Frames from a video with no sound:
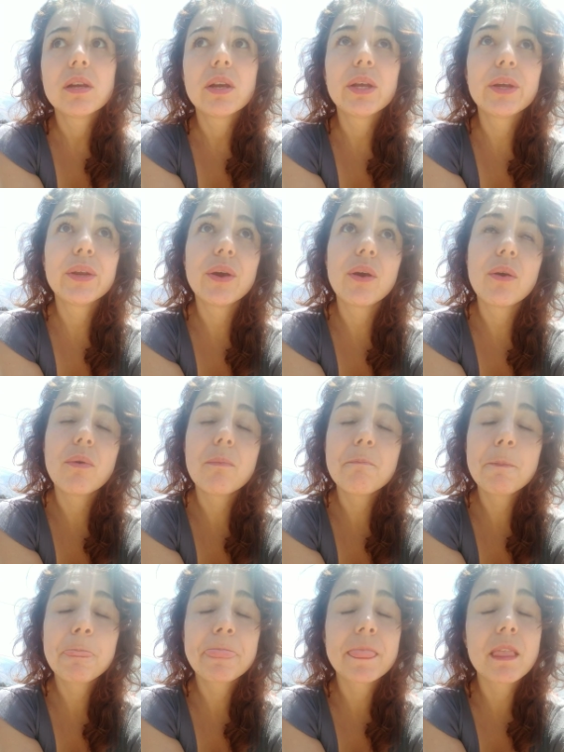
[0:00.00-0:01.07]

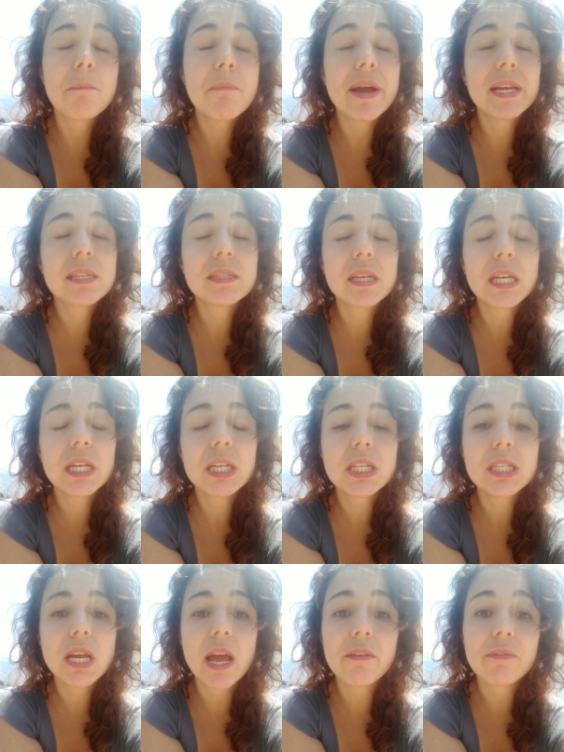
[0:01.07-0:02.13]
the
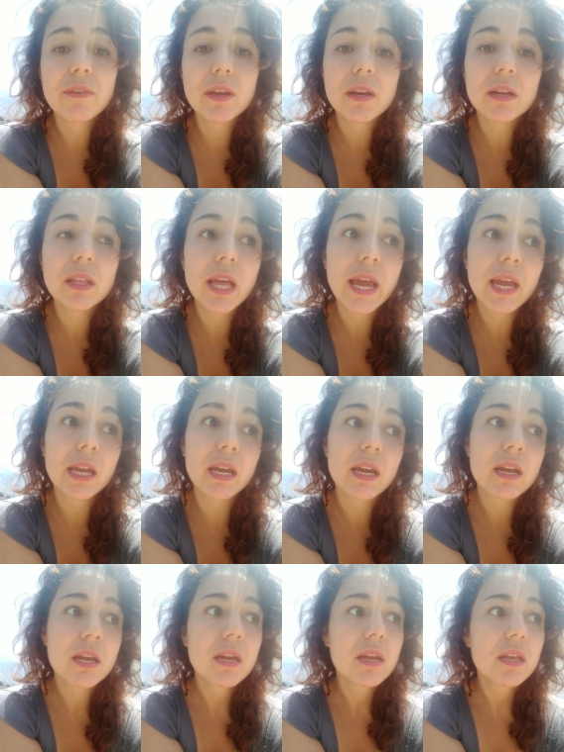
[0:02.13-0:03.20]
message, I feel like
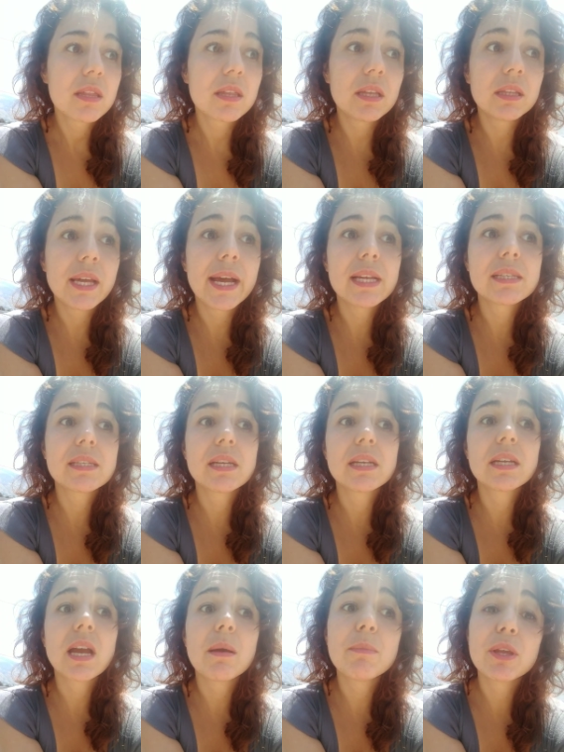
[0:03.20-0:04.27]
the lesson
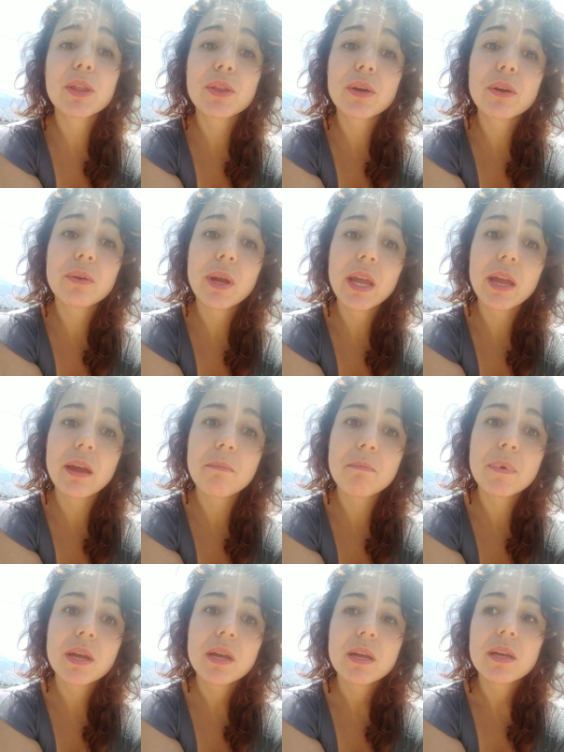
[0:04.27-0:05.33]
coming through
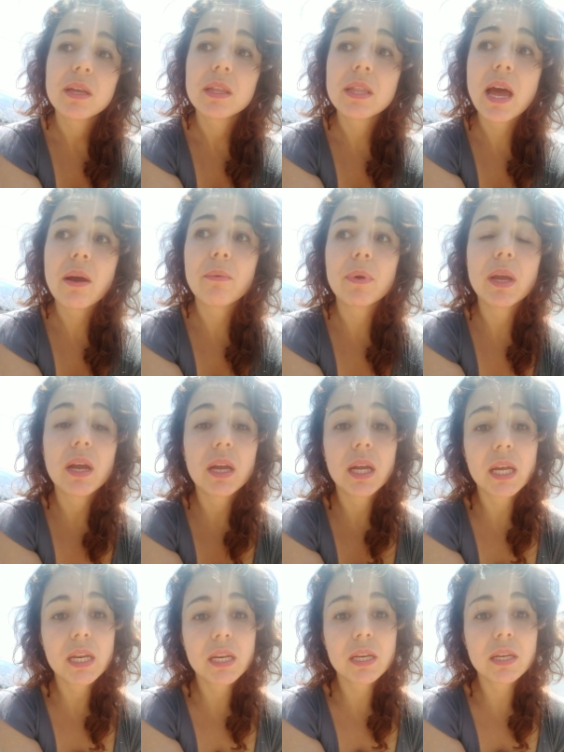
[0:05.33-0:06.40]
him that we
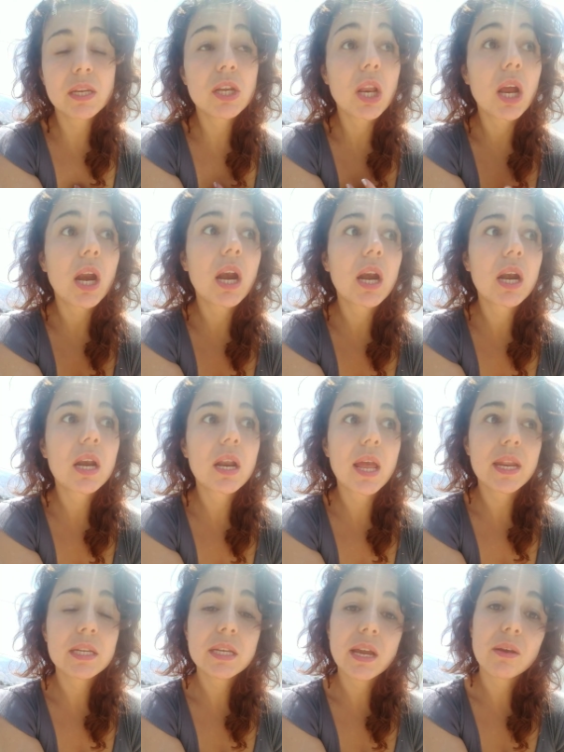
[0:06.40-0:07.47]
can learn
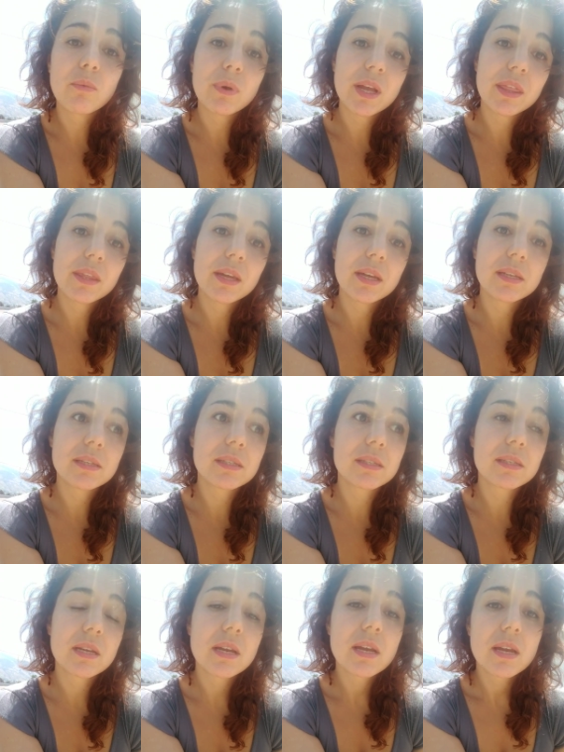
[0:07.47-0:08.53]
and take with
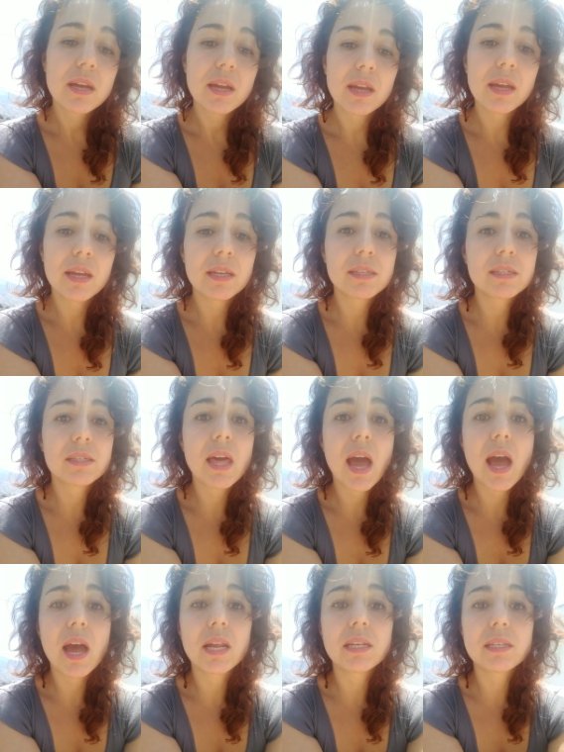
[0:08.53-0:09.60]
us is
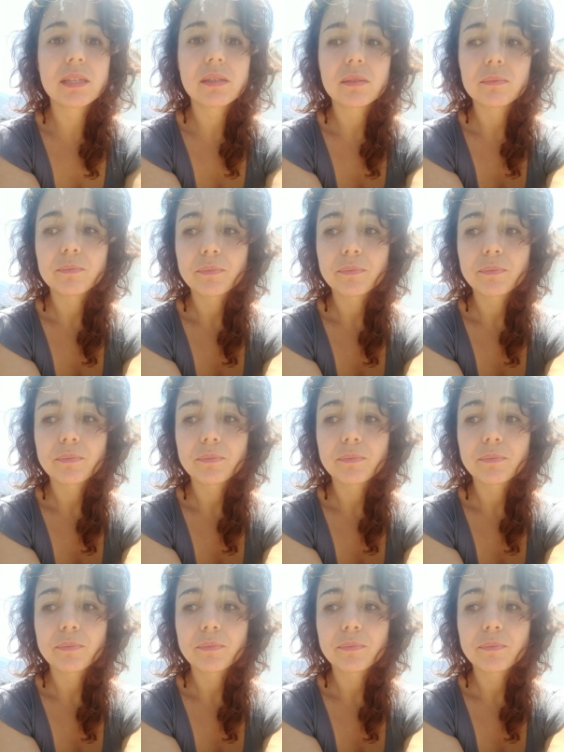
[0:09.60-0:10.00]
that